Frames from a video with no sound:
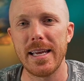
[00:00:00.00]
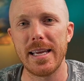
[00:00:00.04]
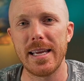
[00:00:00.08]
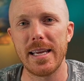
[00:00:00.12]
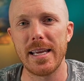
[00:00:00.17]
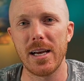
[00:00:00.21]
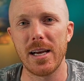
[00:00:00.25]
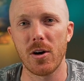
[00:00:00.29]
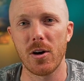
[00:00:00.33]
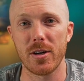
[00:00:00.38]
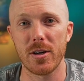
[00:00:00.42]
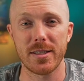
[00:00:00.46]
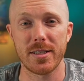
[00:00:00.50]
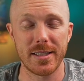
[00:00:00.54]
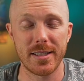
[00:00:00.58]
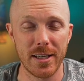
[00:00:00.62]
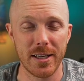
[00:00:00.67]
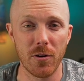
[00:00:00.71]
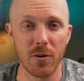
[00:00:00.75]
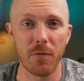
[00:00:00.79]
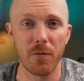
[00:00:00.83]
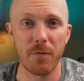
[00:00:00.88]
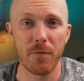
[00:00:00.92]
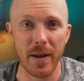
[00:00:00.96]
or a
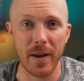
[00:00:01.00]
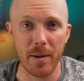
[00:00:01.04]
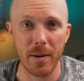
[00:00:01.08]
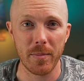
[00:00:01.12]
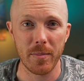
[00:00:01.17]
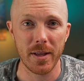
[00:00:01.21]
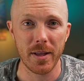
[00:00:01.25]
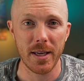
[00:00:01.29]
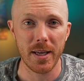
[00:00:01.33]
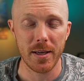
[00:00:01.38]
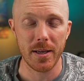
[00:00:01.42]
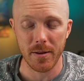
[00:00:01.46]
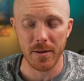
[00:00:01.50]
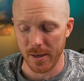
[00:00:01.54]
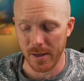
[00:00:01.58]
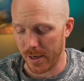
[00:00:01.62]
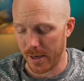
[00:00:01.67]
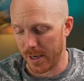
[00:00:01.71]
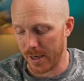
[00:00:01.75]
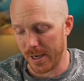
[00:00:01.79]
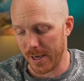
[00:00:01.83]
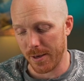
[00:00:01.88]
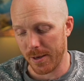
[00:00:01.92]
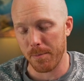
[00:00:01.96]
single family
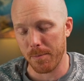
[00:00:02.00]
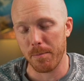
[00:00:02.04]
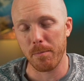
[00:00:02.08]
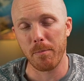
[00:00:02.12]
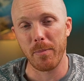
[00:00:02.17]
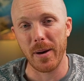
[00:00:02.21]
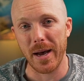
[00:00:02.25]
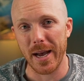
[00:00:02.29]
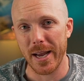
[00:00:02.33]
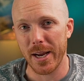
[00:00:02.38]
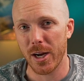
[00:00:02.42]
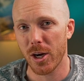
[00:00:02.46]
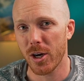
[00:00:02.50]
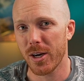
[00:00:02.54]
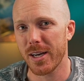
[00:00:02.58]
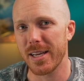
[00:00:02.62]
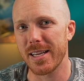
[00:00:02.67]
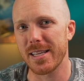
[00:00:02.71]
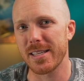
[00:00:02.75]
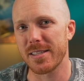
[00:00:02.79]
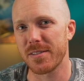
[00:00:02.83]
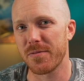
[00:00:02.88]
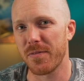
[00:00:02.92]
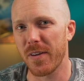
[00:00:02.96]
buyer
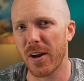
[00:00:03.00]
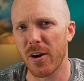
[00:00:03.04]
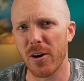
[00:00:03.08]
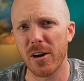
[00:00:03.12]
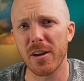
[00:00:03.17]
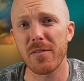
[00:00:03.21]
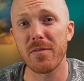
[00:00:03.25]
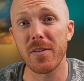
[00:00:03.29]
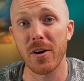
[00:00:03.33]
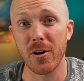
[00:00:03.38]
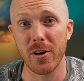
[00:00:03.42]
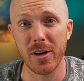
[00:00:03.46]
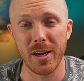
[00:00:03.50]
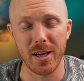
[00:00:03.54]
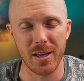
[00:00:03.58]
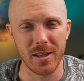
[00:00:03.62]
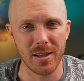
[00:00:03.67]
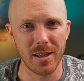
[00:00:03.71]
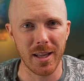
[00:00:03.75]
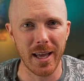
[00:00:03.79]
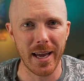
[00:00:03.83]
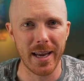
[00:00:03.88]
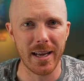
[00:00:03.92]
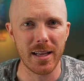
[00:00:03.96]
is very, very
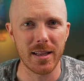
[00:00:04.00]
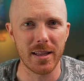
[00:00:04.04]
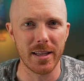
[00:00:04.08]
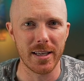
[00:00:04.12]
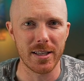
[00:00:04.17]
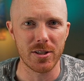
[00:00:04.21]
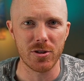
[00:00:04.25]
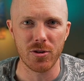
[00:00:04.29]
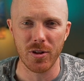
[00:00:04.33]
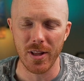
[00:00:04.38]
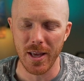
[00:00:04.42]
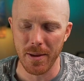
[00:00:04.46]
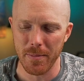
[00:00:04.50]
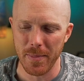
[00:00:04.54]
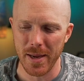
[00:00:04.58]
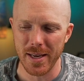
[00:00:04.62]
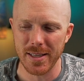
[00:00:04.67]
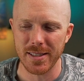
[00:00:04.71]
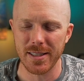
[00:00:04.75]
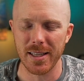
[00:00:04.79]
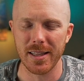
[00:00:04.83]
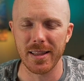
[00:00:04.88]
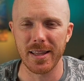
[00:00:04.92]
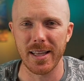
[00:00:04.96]
unlikely. So that
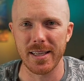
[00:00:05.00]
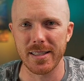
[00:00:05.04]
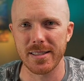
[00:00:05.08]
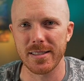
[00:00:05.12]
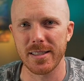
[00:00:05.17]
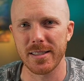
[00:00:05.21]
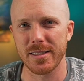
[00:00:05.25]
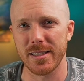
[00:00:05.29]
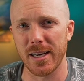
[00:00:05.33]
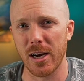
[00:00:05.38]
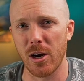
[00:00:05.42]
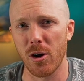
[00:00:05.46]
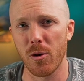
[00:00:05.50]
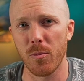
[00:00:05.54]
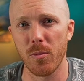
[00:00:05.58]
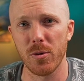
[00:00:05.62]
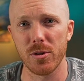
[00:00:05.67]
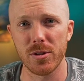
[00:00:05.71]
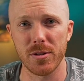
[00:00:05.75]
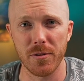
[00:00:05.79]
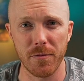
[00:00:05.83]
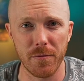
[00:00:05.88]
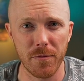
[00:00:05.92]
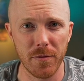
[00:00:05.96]
makes it less desirable
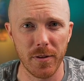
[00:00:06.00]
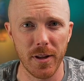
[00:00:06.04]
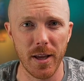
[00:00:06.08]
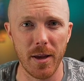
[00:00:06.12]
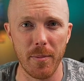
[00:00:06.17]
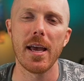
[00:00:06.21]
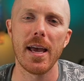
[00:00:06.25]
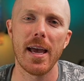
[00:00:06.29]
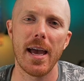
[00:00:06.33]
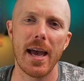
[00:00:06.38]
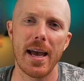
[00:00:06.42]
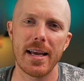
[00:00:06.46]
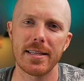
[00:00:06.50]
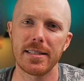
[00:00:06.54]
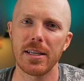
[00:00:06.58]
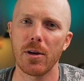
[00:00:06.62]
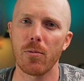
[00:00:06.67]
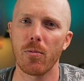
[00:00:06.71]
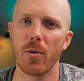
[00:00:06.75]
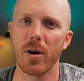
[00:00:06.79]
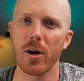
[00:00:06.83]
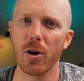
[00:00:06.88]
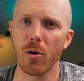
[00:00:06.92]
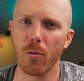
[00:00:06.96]
to flip. As a
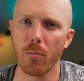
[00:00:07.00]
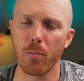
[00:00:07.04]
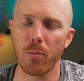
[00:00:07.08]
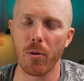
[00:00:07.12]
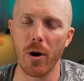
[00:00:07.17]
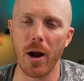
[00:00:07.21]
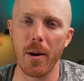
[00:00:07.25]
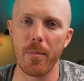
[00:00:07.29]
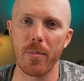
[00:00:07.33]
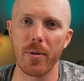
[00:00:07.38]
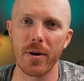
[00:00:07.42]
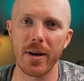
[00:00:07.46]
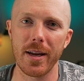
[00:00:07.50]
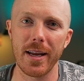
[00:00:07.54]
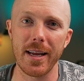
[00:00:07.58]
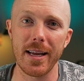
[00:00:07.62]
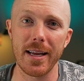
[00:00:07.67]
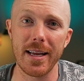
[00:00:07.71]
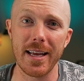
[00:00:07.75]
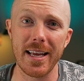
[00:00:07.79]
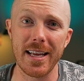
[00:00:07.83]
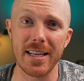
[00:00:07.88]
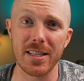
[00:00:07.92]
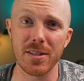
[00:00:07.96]
rental property,
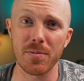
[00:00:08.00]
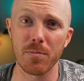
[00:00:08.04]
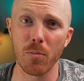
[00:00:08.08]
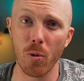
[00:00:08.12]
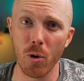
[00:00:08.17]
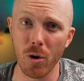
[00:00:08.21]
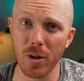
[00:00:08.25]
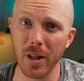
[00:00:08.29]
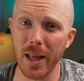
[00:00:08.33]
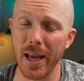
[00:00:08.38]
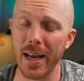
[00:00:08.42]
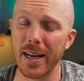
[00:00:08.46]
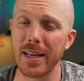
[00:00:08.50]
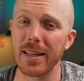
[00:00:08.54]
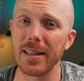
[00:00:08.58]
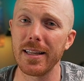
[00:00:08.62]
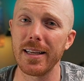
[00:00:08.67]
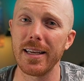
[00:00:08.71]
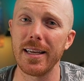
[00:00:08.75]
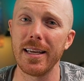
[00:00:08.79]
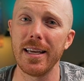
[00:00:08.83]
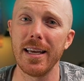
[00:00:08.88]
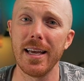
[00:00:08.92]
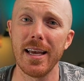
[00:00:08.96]
it's more
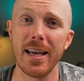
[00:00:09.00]
likely